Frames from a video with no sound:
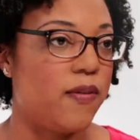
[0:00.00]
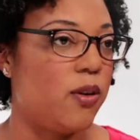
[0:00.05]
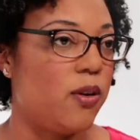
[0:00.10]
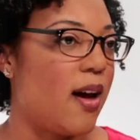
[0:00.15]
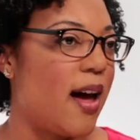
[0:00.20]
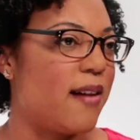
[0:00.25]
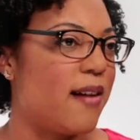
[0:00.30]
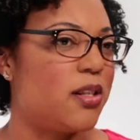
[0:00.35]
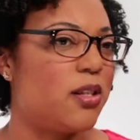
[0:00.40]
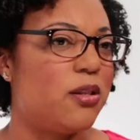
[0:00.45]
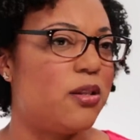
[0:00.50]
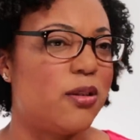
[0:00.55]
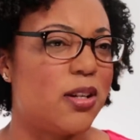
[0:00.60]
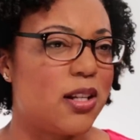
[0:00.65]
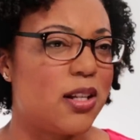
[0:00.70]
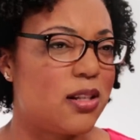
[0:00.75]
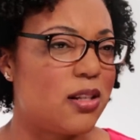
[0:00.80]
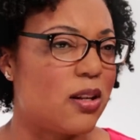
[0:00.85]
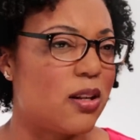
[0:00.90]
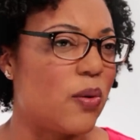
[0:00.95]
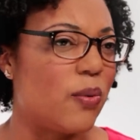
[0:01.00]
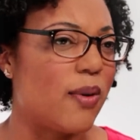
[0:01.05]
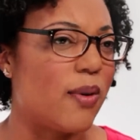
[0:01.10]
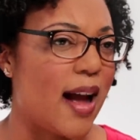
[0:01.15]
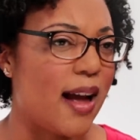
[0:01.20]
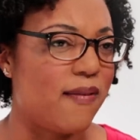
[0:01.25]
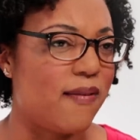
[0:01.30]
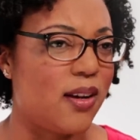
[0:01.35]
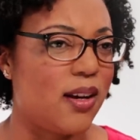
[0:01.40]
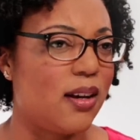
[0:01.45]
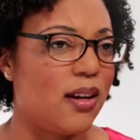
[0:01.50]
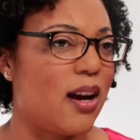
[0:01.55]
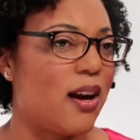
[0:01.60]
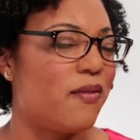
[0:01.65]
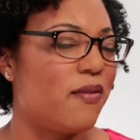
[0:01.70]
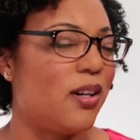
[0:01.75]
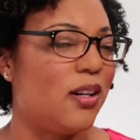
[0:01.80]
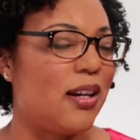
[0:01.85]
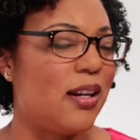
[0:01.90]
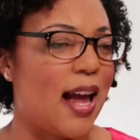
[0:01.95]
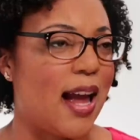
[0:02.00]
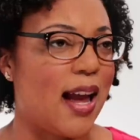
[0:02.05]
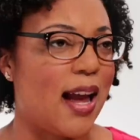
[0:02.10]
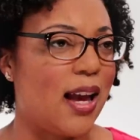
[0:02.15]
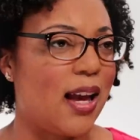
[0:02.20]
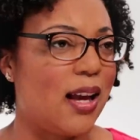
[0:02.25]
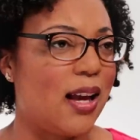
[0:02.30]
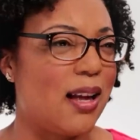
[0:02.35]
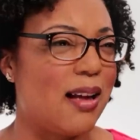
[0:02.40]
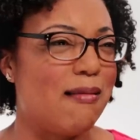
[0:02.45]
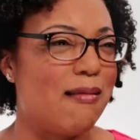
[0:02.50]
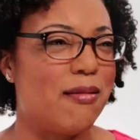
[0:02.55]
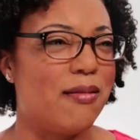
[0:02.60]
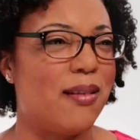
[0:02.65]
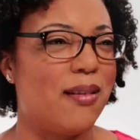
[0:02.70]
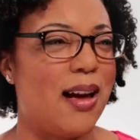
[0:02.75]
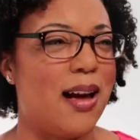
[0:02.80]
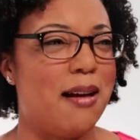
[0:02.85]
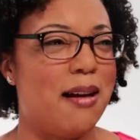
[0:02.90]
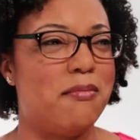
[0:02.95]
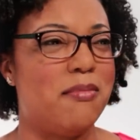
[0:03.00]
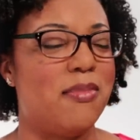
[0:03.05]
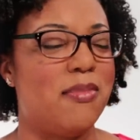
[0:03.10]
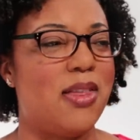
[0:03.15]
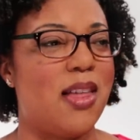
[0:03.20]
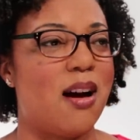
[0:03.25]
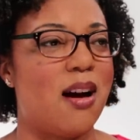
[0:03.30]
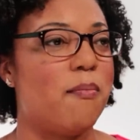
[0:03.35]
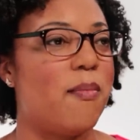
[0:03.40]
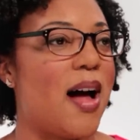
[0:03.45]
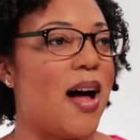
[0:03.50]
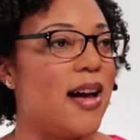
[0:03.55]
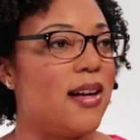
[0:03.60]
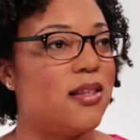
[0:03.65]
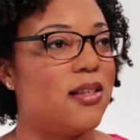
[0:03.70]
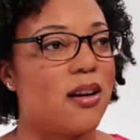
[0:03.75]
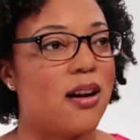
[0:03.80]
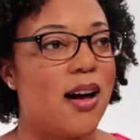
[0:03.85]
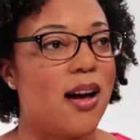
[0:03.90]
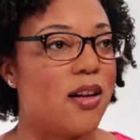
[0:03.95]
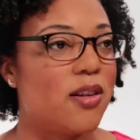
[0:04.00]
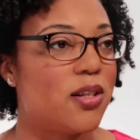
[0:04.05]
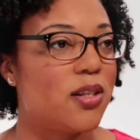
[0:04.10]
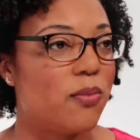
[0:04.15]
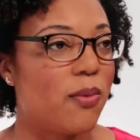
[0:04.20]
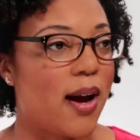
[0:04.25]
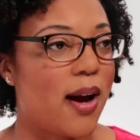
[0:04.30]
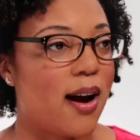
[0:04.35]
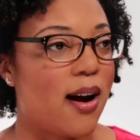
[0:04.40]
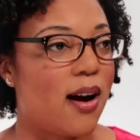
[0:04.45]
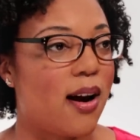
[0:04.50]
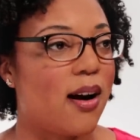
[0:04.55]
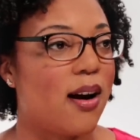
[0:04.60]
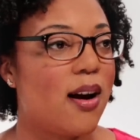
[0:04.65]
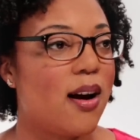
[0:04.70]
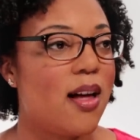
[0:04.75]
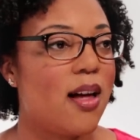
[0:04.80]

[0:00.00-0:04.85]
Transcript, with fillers: you have students arriving every day uh, and their minds are elsewhere,